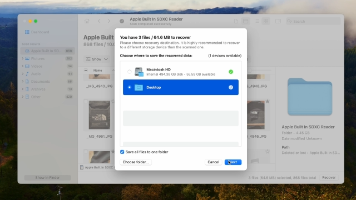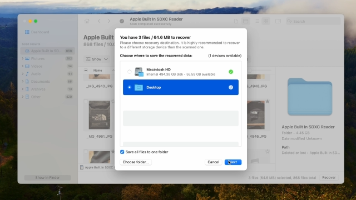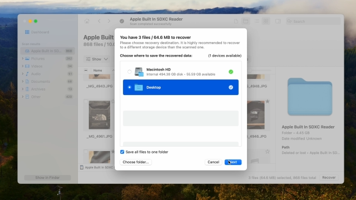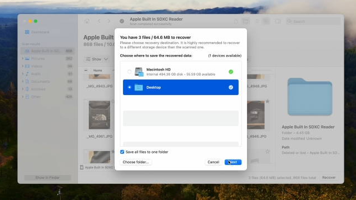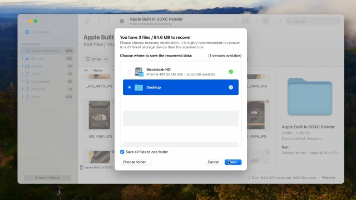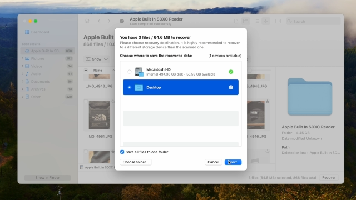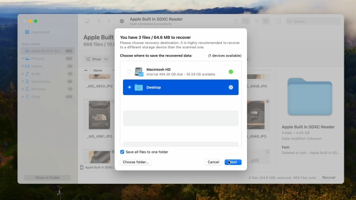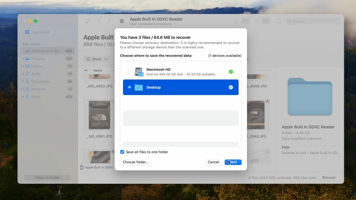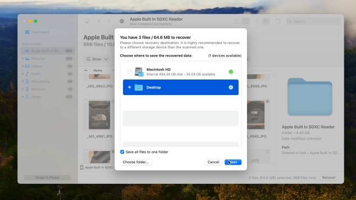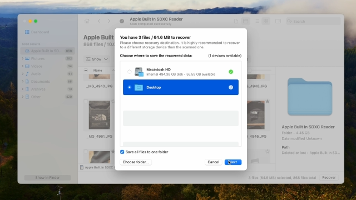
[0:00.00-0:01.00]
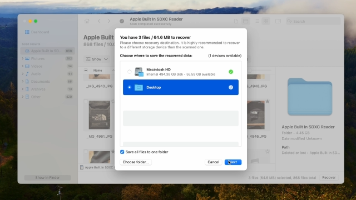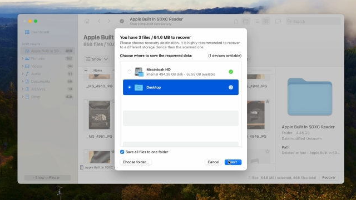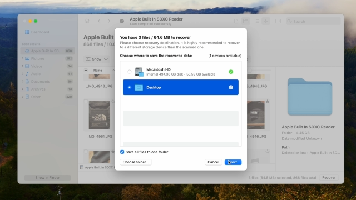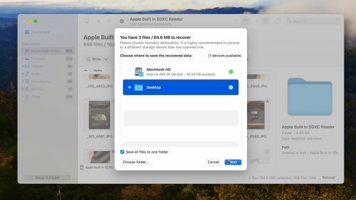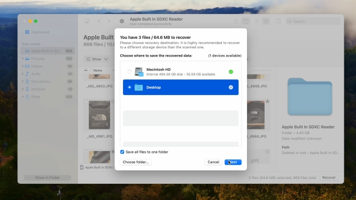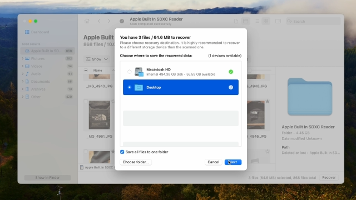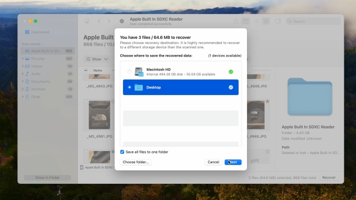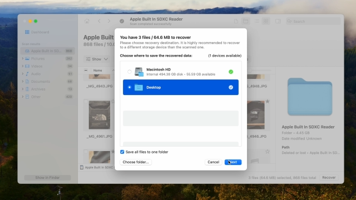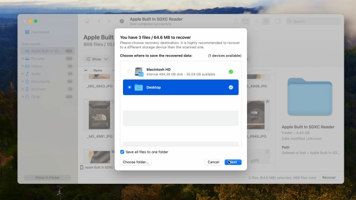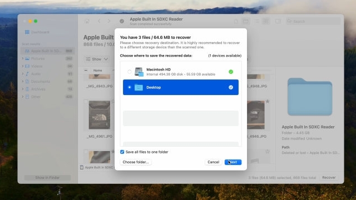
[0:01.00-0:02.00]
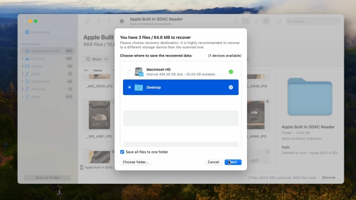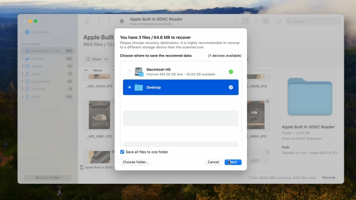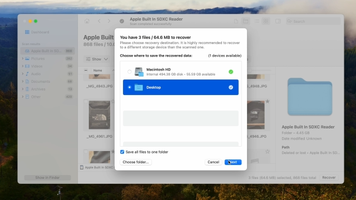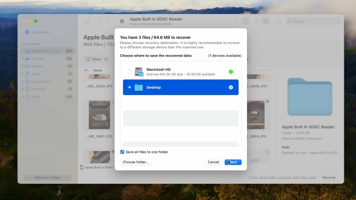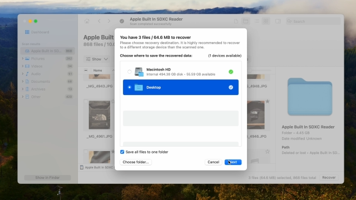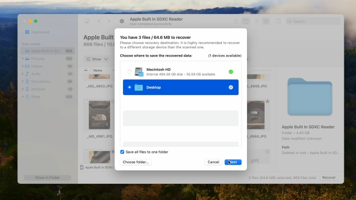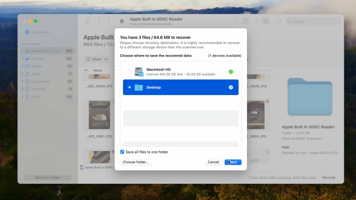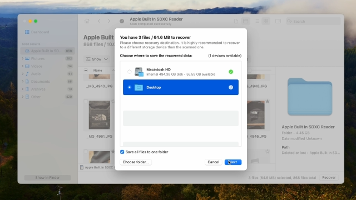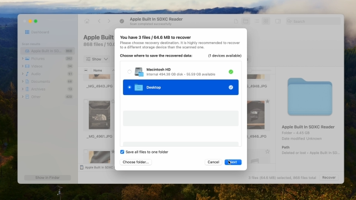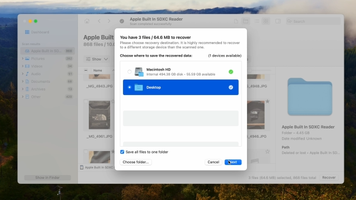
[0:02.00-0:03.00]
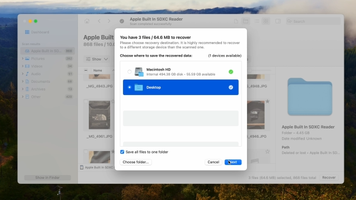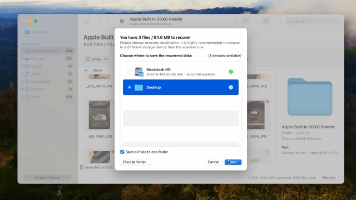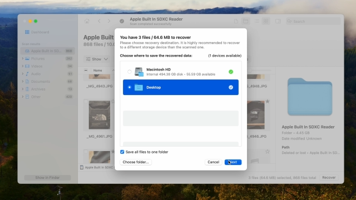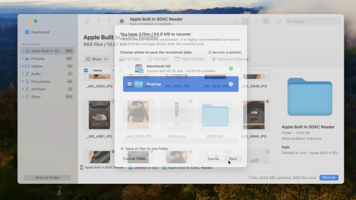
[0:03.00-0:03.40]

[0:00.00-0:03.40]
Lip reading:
No face is visible, so there are no lips to read.